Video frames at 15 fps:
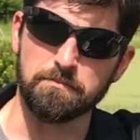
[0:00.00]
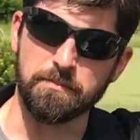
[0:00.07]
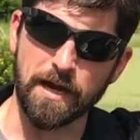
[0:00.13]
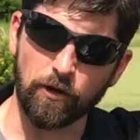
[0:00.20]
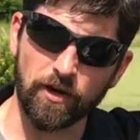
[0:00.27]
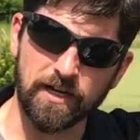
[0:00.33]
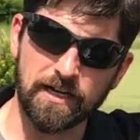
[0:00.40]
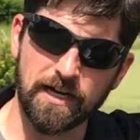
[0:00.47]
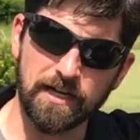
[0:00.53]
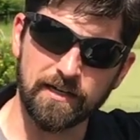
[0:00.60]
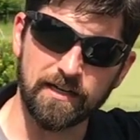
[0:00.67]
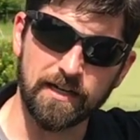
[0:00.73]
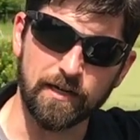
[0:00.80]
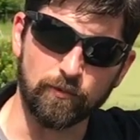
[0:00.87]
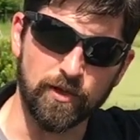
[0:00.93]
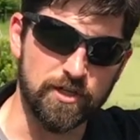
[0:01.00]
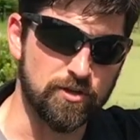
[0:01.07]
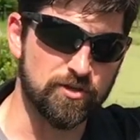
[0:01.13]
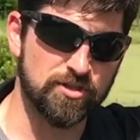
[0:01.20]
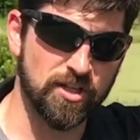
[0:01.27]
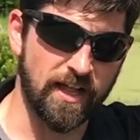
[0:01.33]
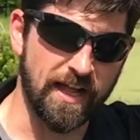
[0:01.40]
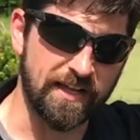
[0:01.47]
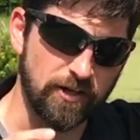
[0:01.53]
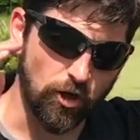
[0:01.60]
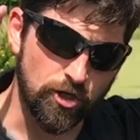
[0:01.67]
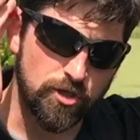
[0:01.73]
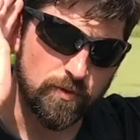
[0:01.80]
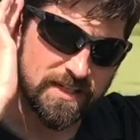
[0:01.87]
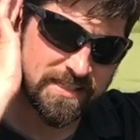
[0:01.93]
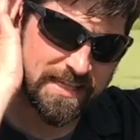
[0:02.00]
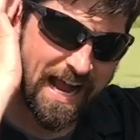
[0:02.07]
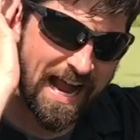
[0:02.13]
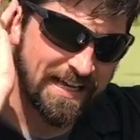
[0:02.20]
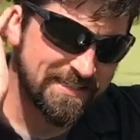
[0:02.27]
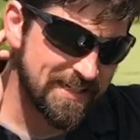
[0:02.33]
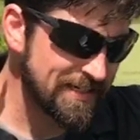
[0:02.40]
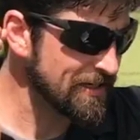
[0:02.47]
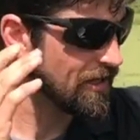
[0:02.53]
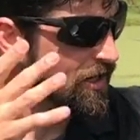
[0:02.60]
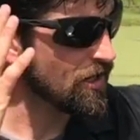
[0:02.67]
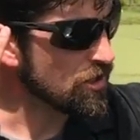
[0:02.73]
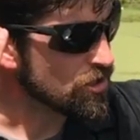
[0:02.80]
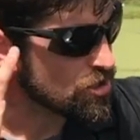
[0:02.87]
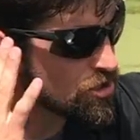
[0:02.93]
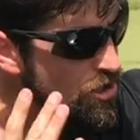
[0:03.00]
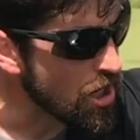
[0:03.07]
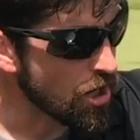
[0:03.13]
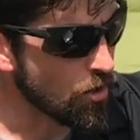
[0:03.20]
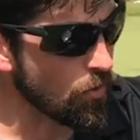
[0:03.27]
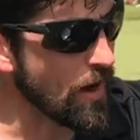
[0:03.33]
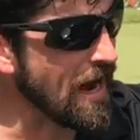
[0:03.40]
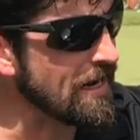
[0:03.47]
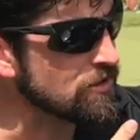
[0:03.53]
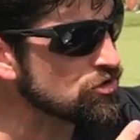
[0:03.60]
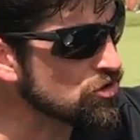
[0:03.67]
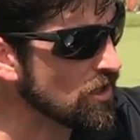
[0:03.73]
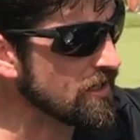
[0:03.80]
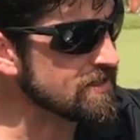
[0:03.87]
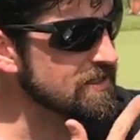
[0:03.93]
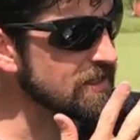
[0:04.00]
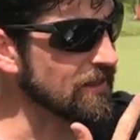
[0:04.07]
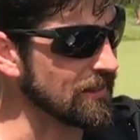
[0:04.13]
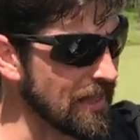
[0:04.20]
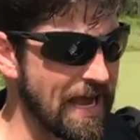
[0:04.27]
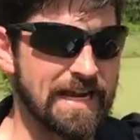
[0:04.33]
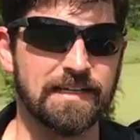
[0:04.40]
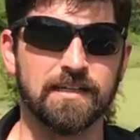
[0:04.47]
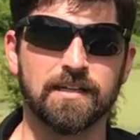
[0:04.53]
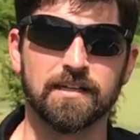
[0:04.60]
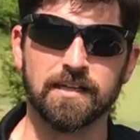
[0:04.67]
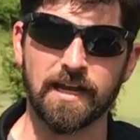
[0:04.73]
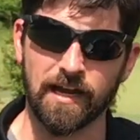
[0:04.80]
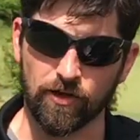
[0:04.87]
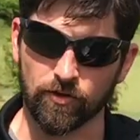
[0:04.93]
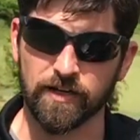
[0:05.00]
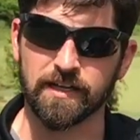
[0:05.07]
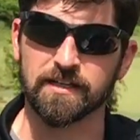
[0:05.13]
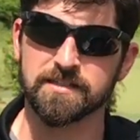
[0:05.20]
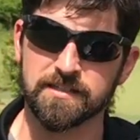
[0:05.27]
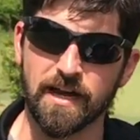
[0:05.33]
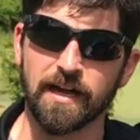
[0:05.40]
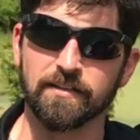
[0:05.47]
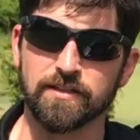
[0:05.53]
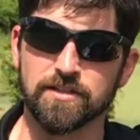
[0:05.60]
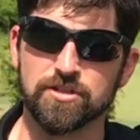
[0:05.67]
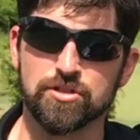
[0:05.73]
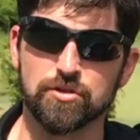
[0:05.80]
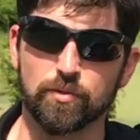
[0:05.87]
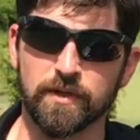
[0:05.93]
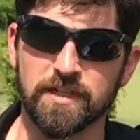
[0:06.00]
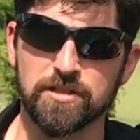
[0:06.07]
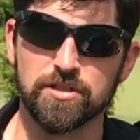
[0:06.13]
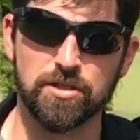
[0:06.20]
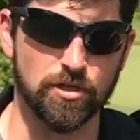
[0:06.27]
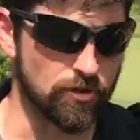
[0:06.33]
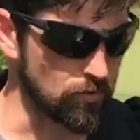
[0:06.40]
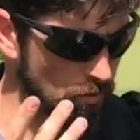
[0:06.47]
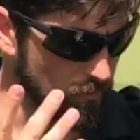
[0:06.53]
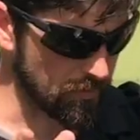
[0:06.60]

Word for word: America, and when you're like, are you assassin? No, I just like carrying a silenced 22